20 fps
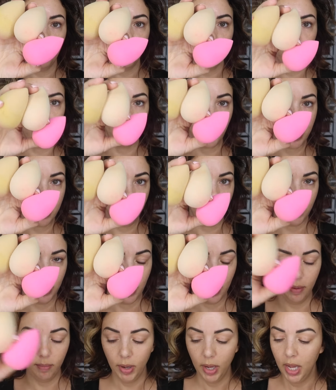three of
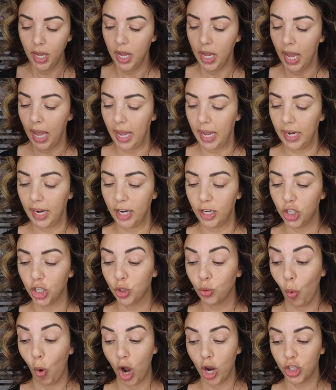them, and I
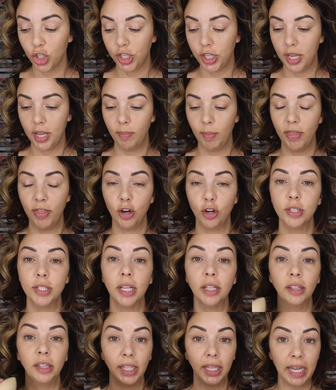just washed them. There's
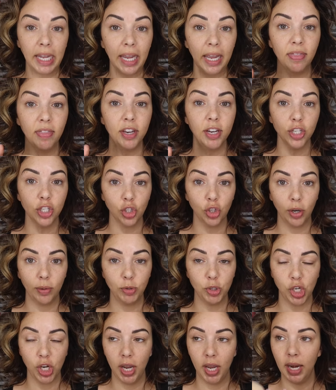a link in the
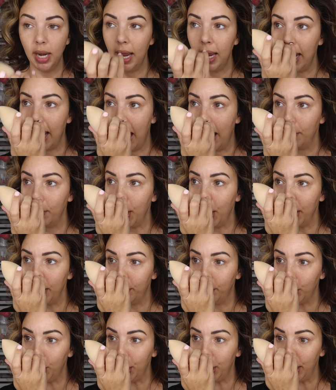description, and I'm going to
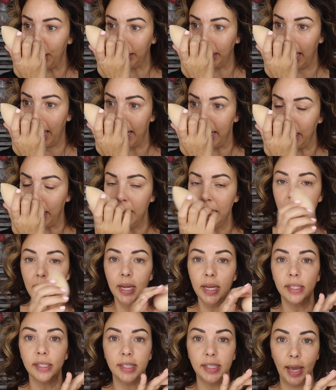put it like
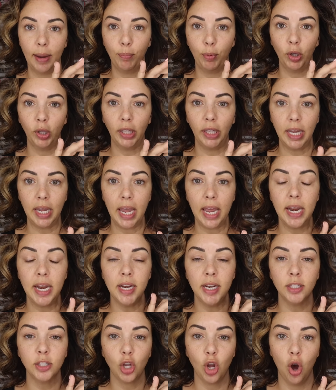separately, and
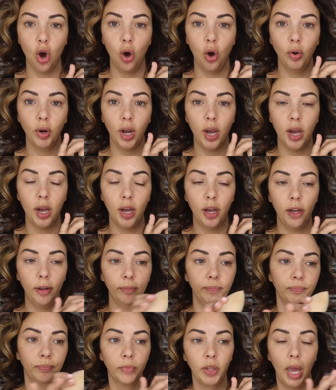it is called,
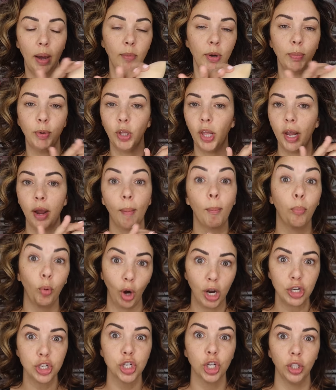I'm going to put like a
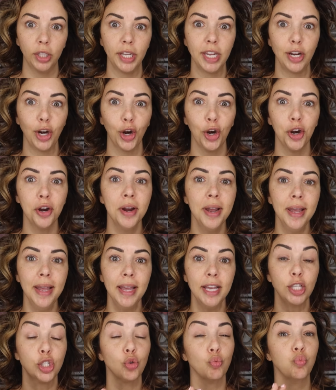brush cleaner.
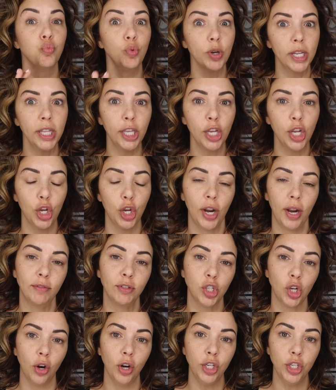It's really good. I've
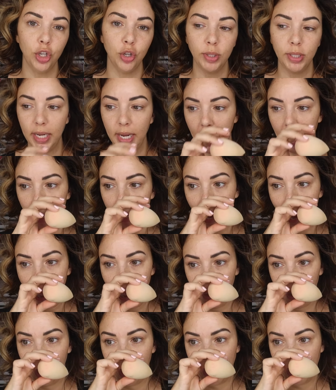started using it, and
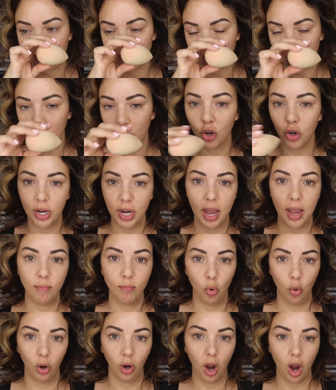I am going to create
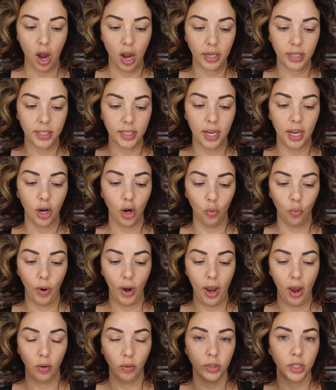more content
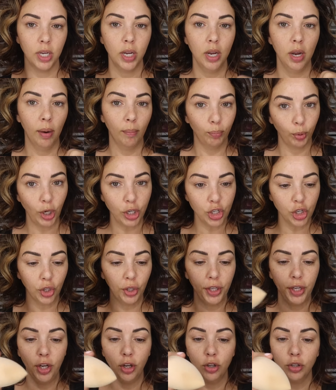around brush
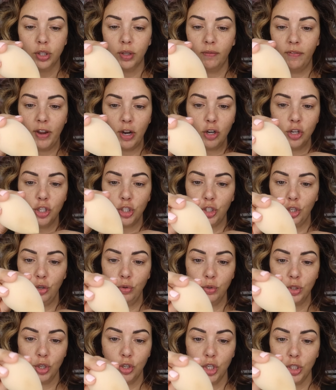cleaners very
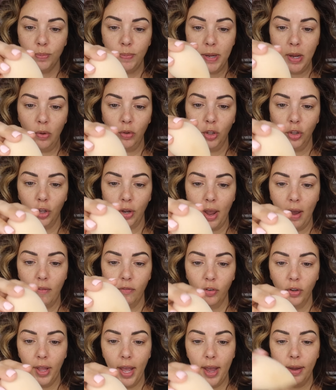soon, so just be on the
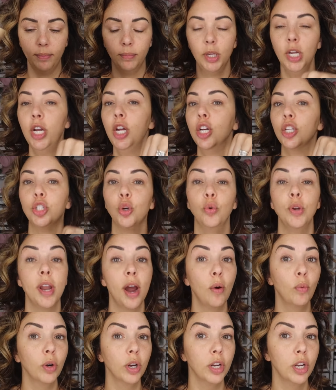lookout for that. So
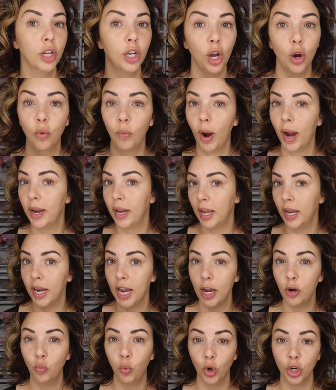now we're going to go right in,
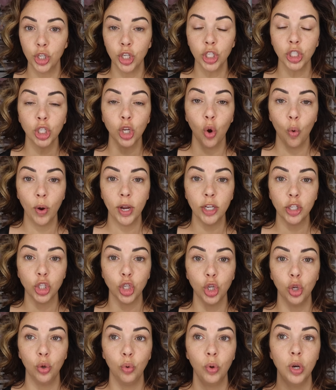and we're just going
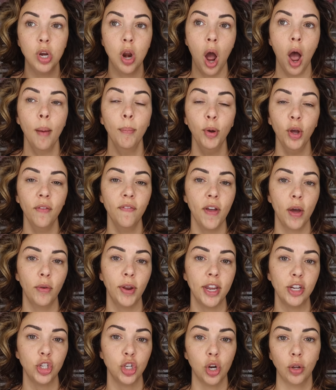to not put
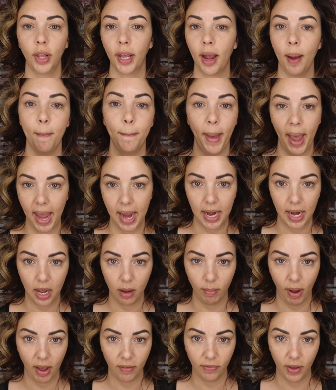foundation on like I'm
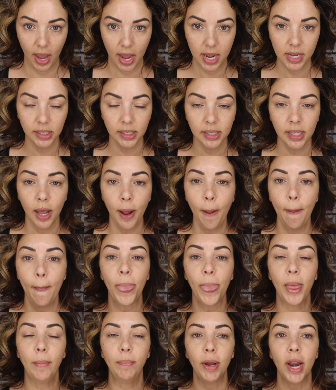painting my face,
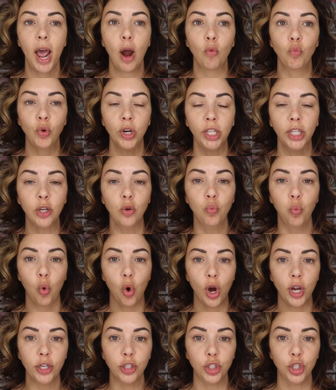but I really
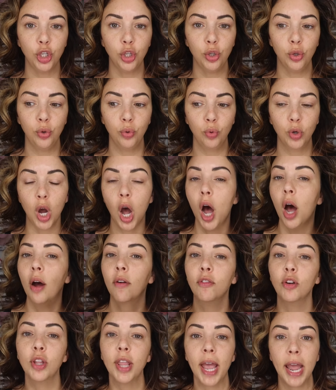want to
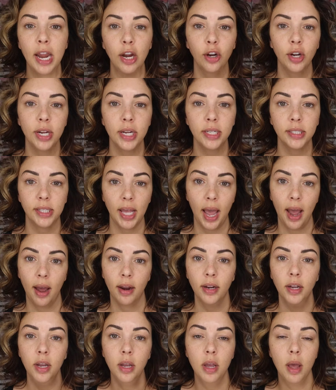cover the areas
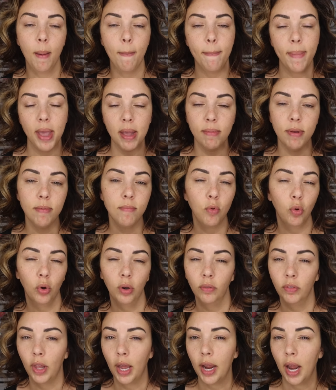that maybe more
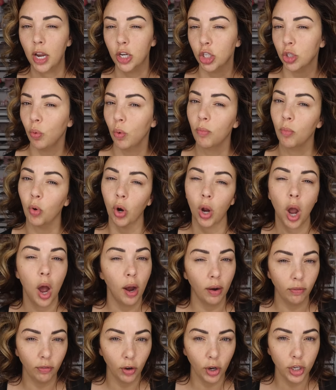of like, I just want more
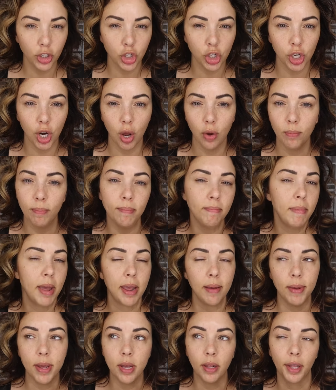coverage, you know,
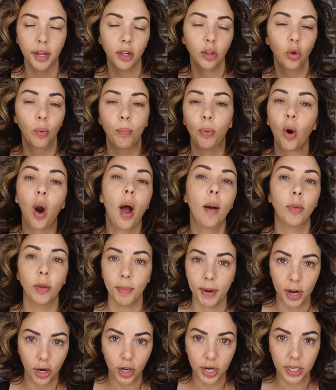maybe like a little
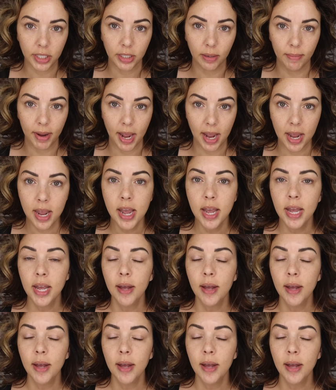problem area to me.